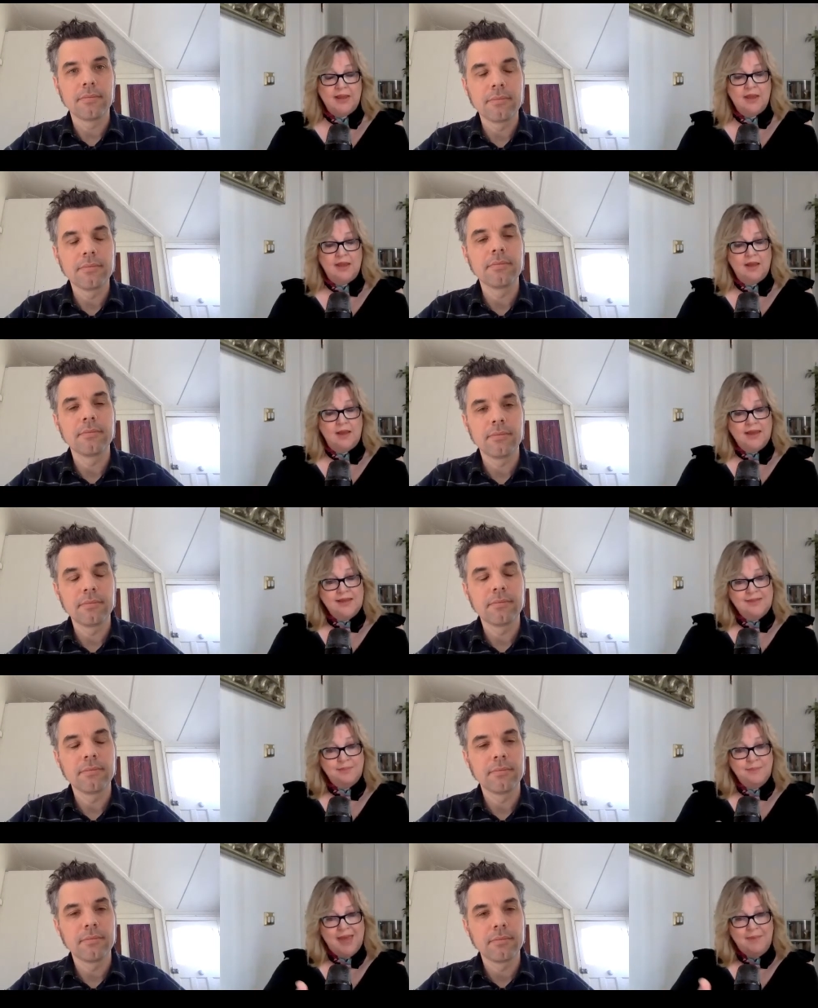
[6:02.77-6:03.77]
Speaker 1: mm-hmm. I guess
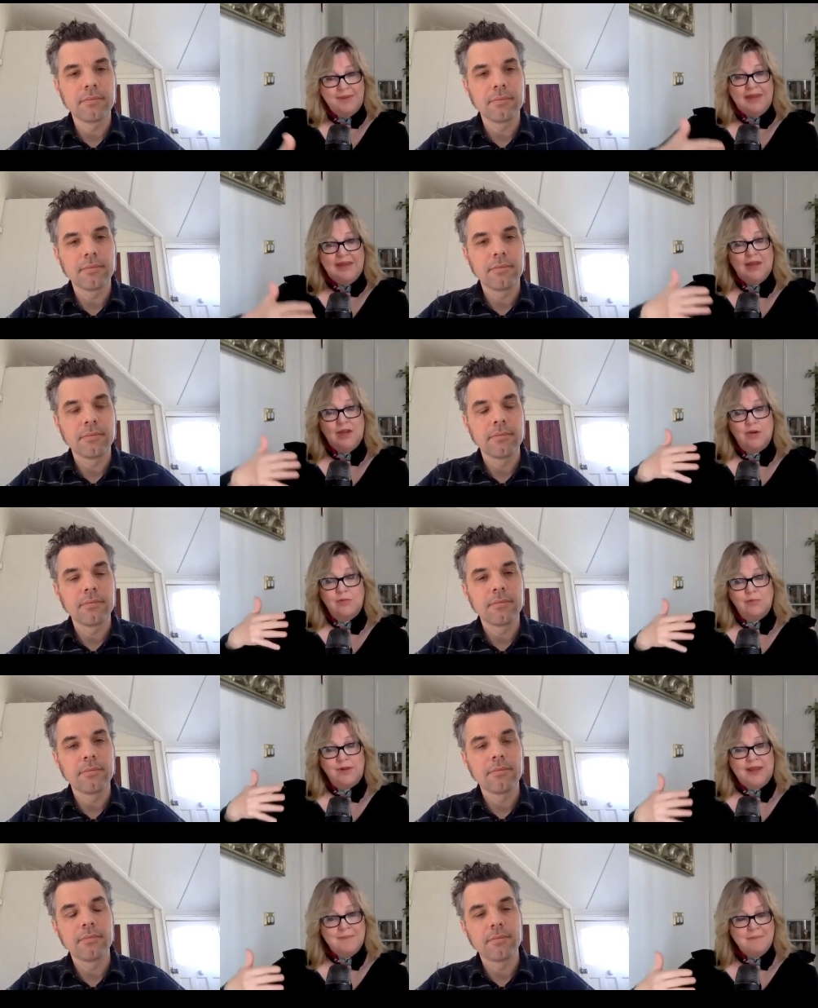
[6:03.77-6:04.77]
maybe
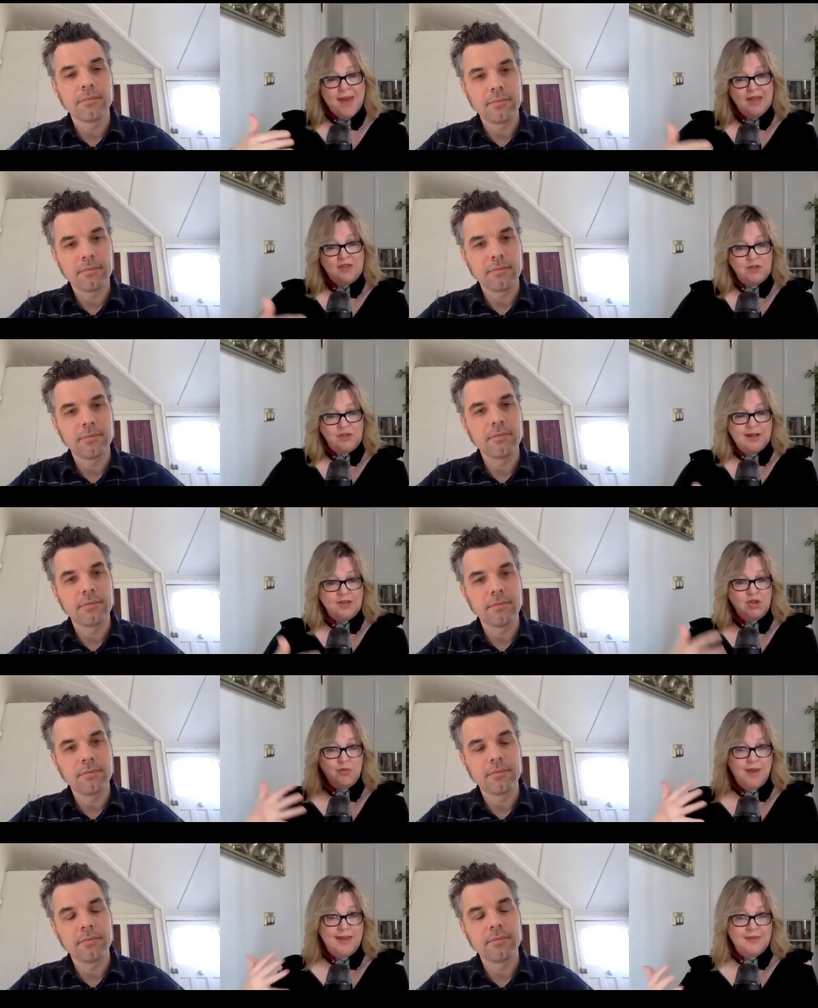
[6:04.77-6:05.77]
reimagine and
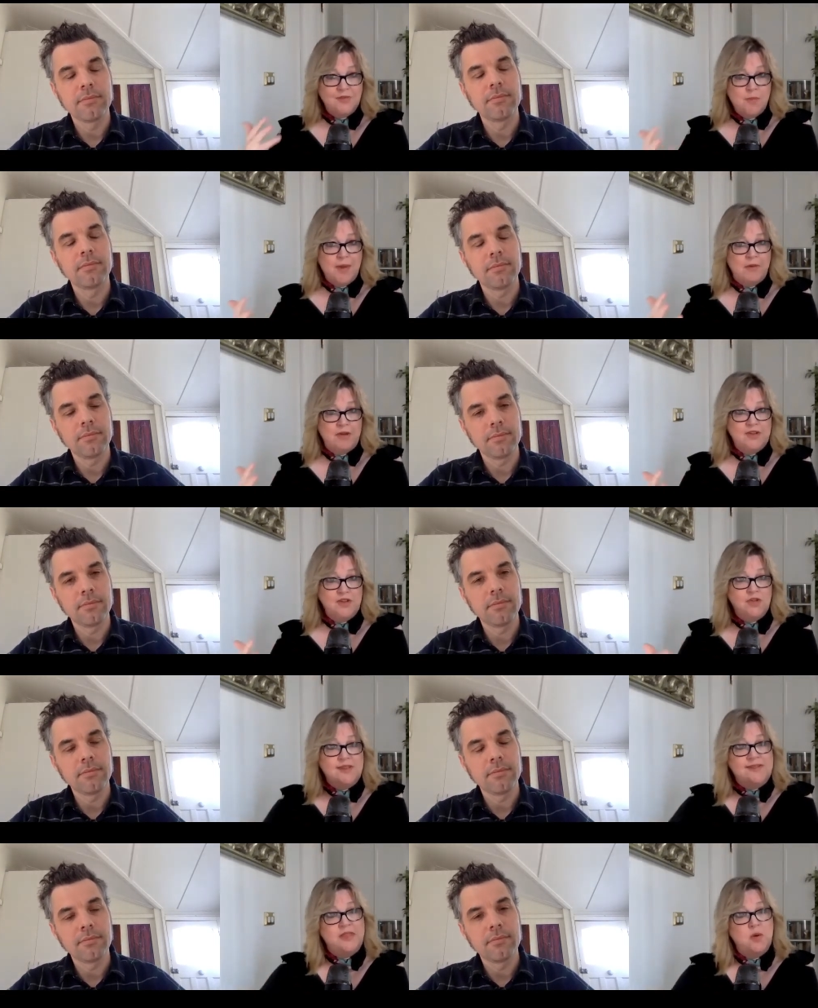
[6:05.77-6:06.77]
transform our industry
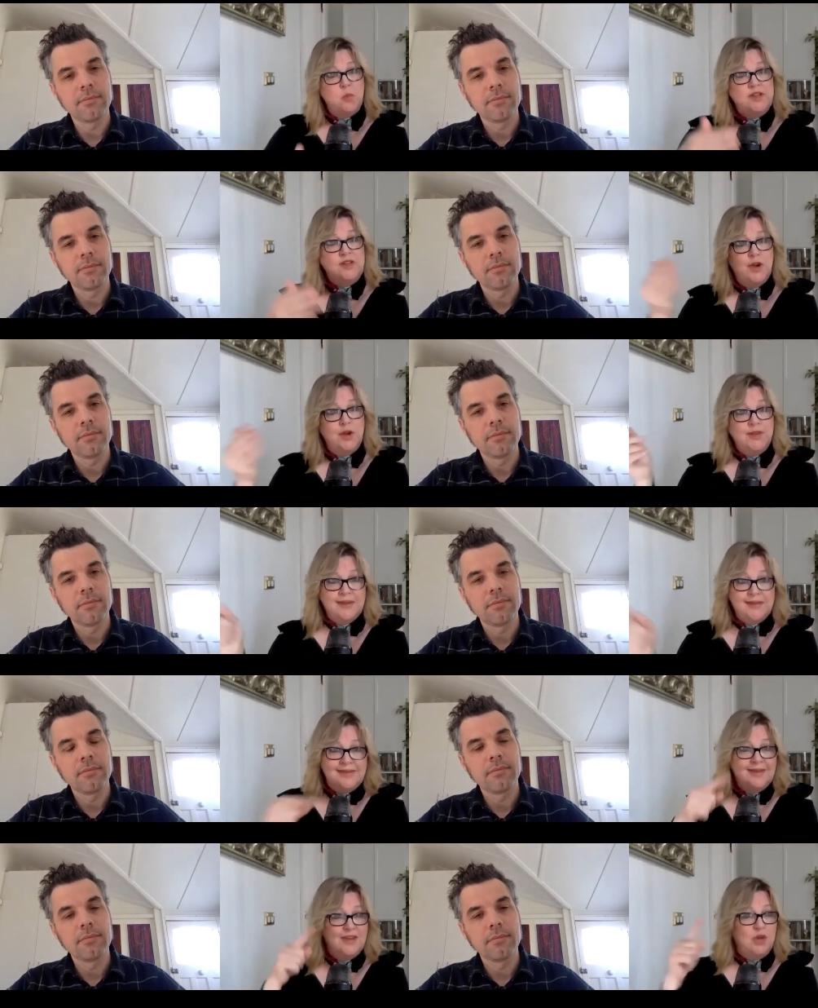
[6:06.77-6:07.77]
so that we don't
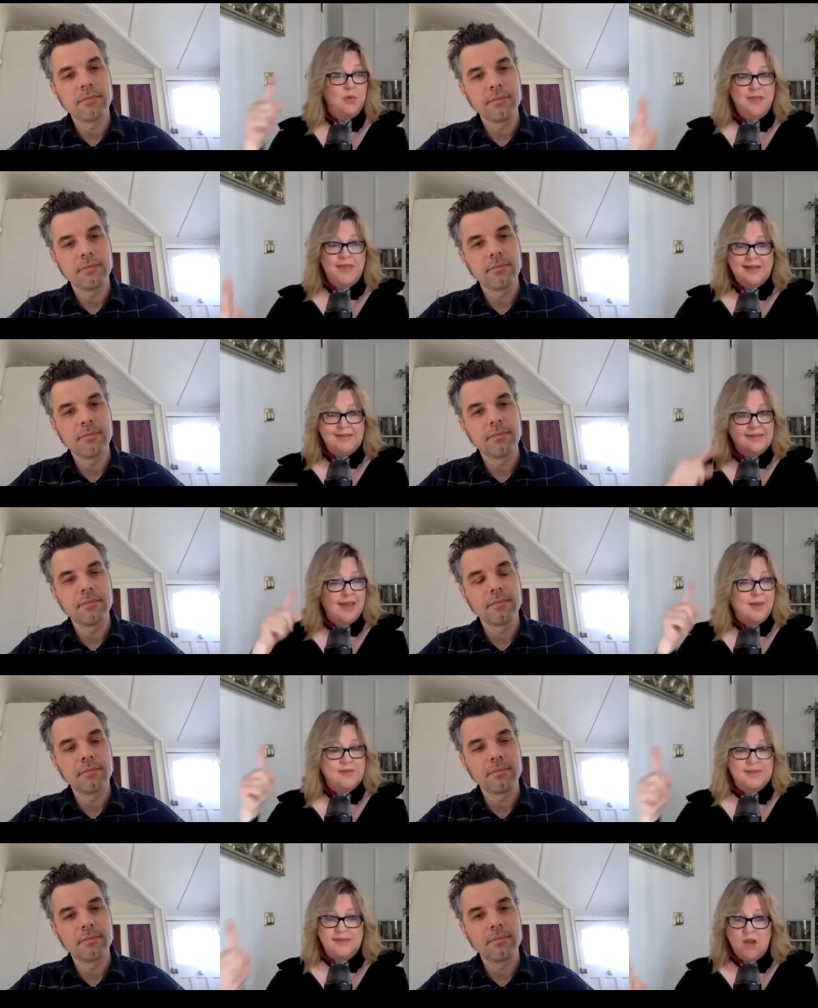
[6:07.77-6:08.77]
continue on that same
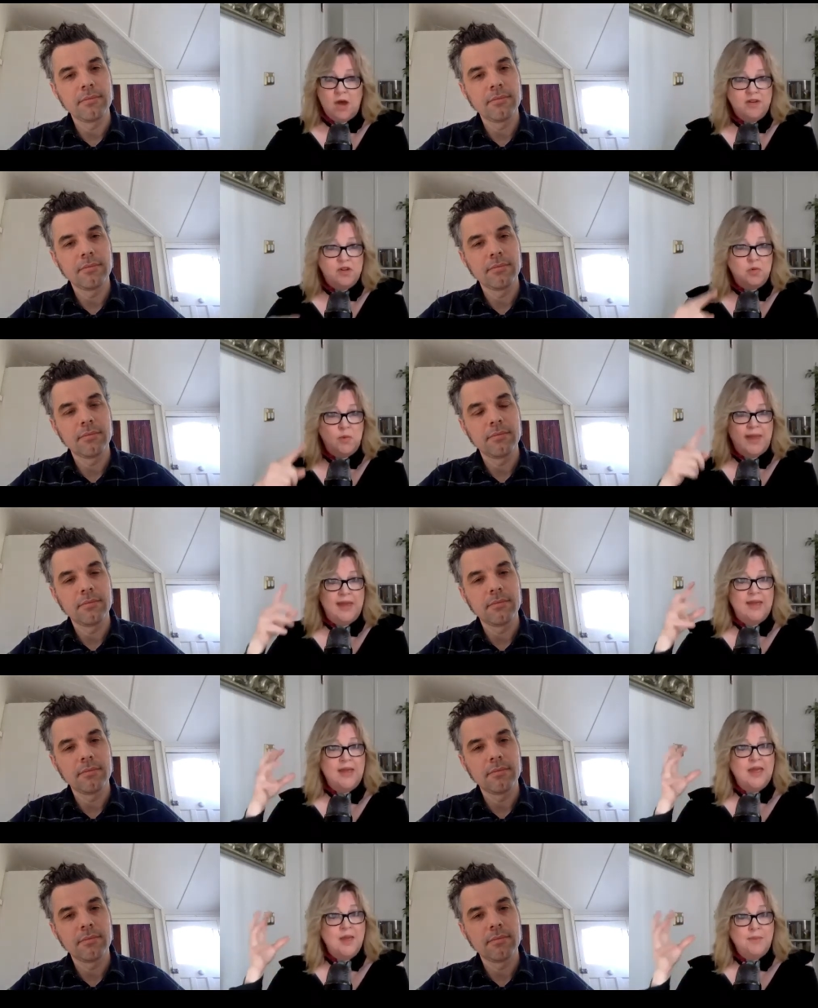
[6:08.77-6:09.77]
cycle where
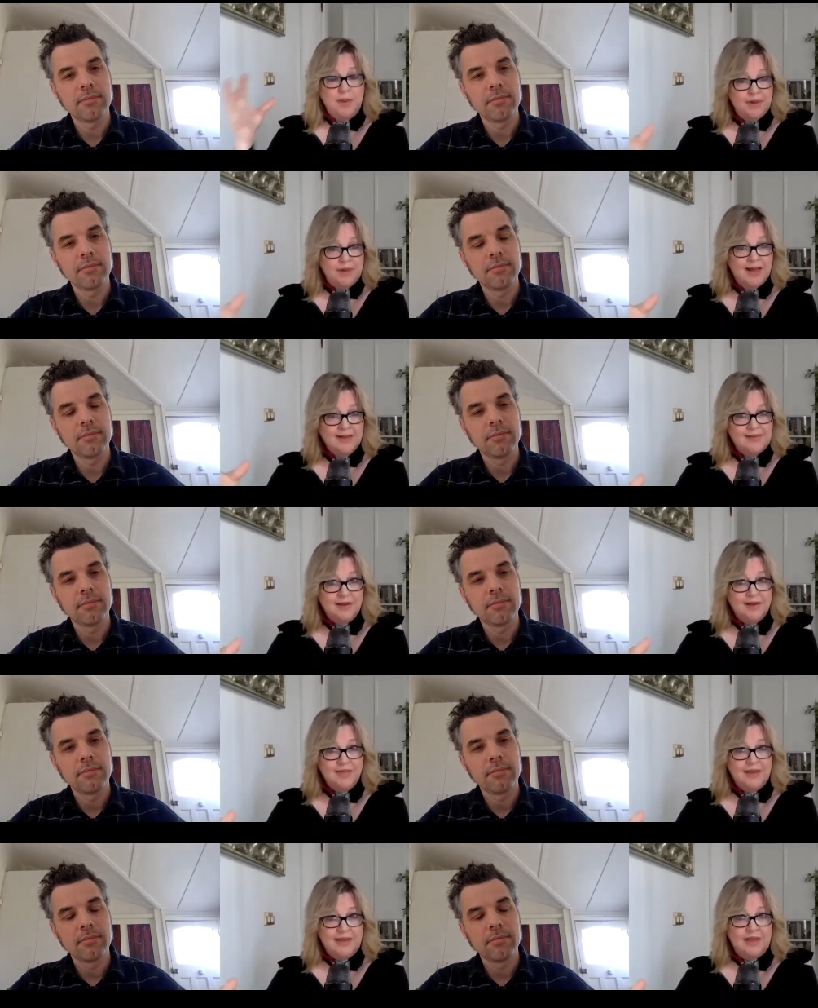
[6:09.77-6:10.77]
people are stuck in
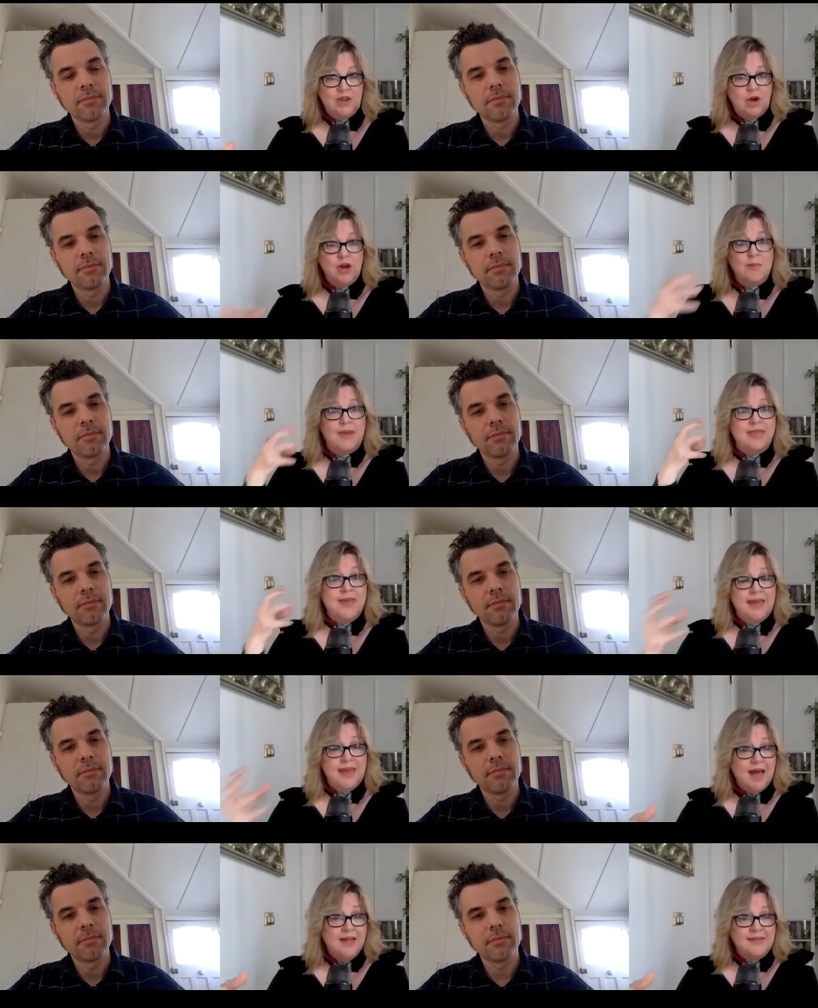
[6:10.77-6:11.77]
the gig economy. They
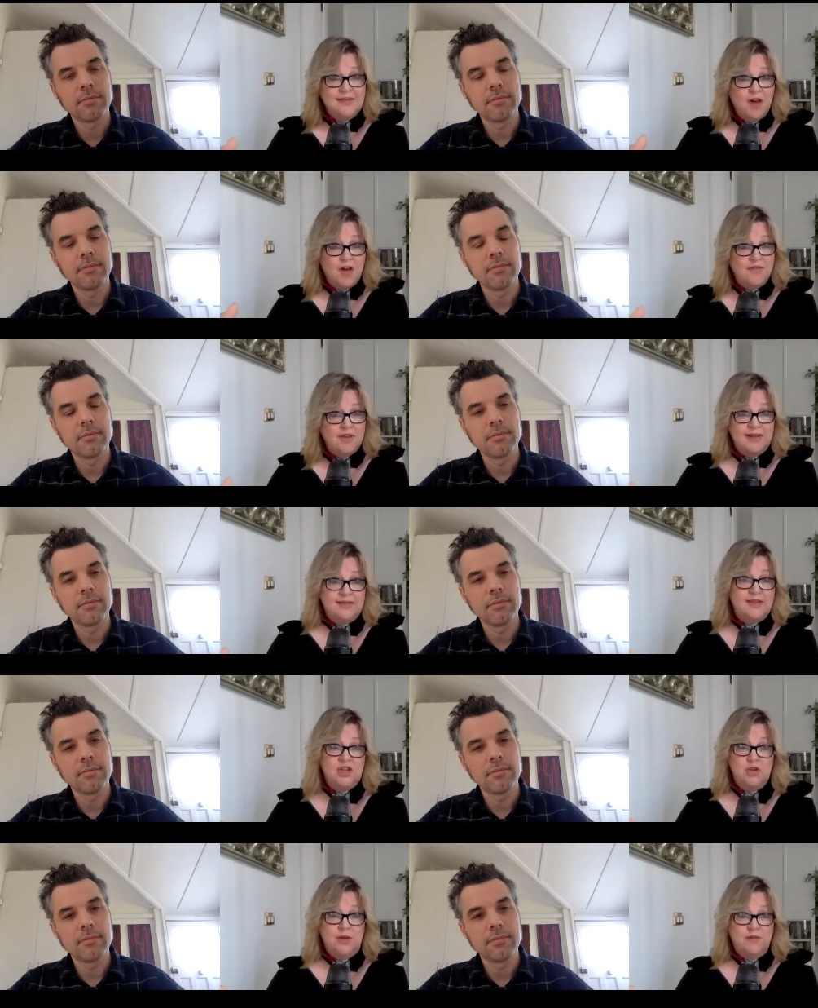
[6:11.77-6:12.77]
can't survive unless they're
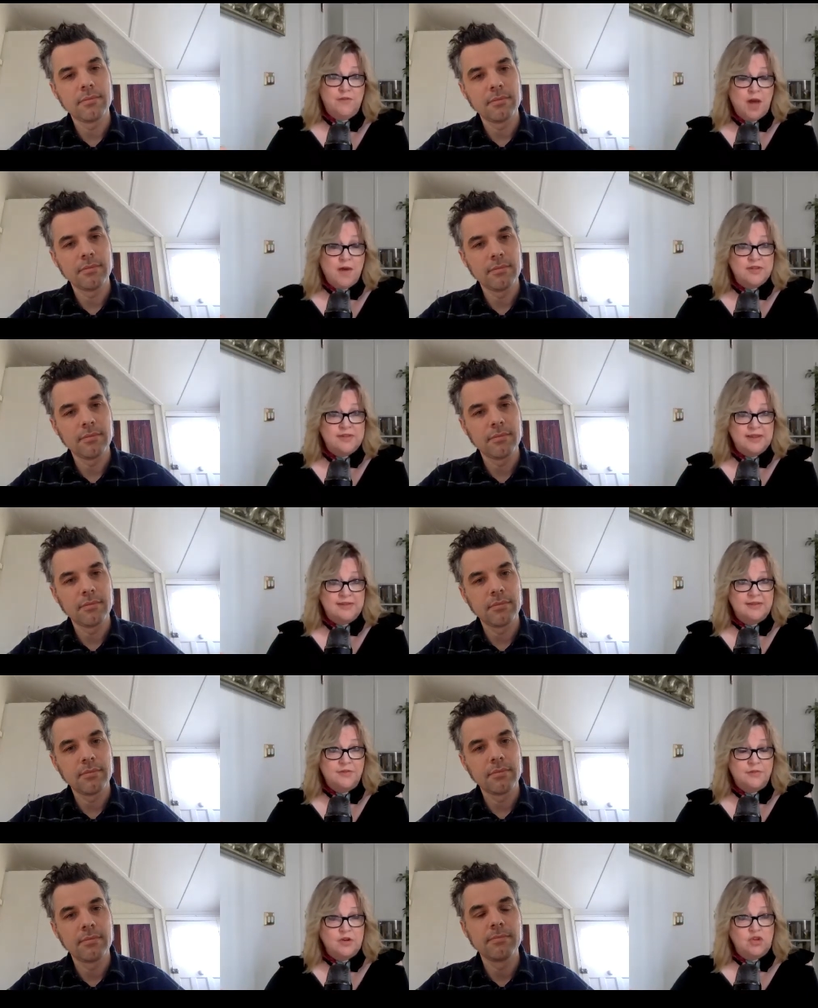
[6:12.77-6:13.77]
doing five or six
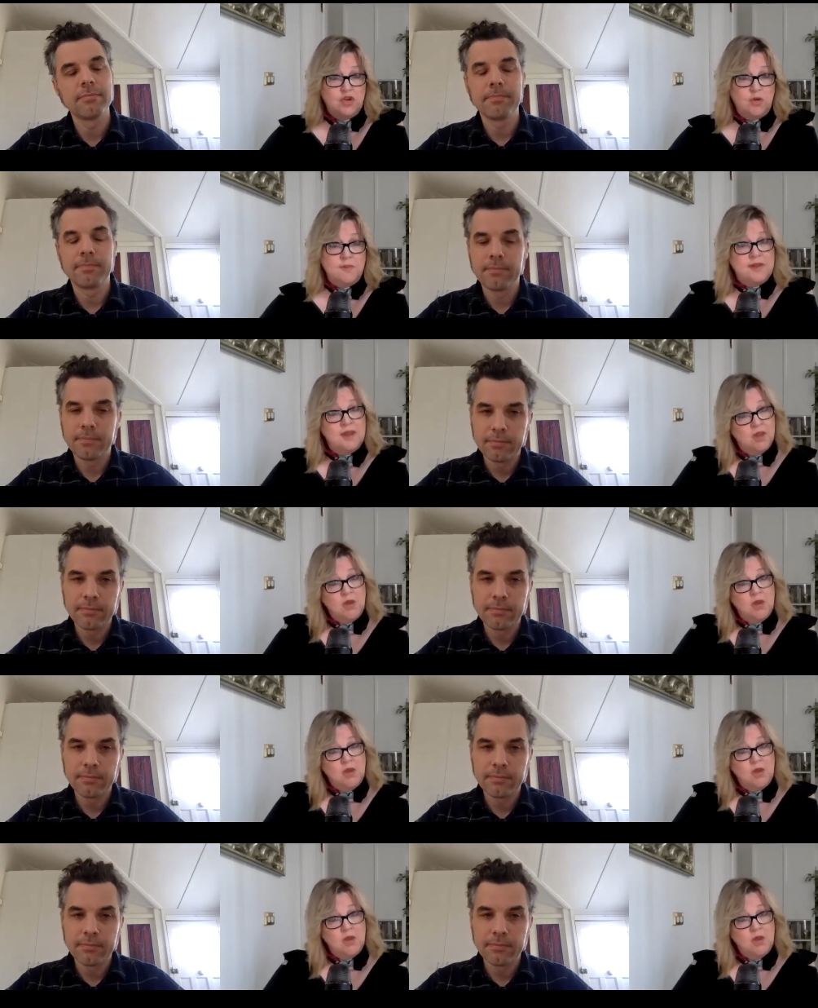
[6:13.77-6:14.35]
different jobs.